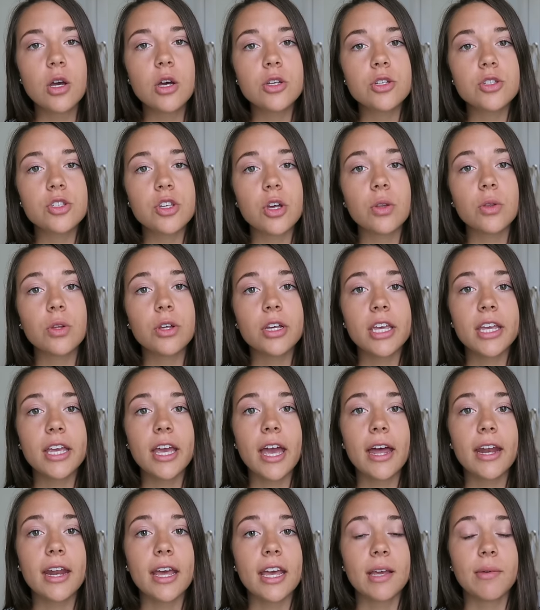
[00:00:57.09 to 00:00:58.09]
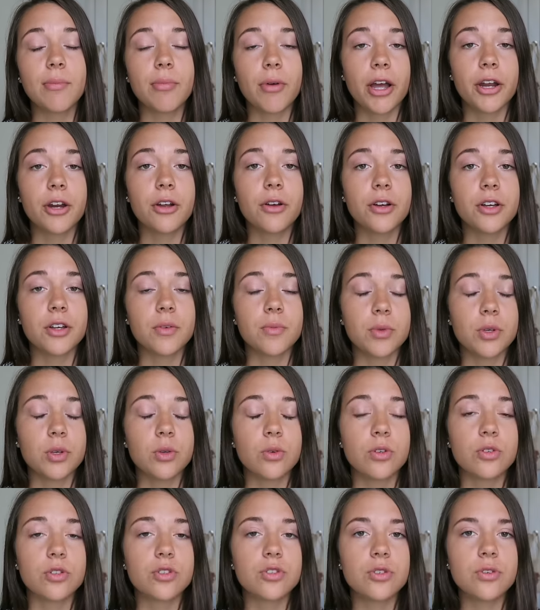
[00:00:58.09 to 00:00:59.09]
So looking at a brighter
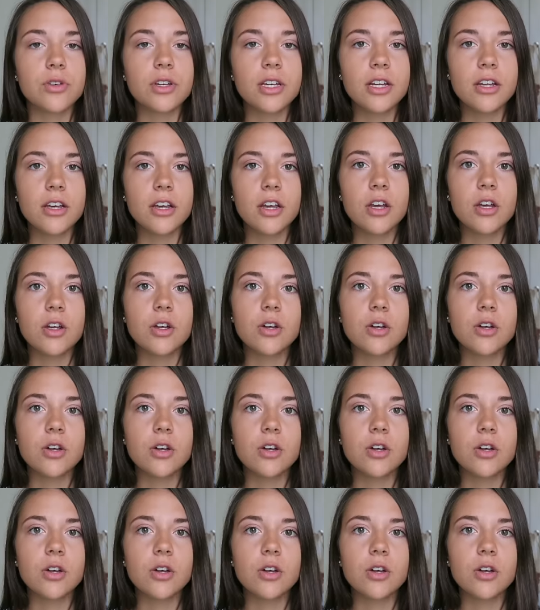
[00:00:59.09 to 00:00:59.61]
computer screen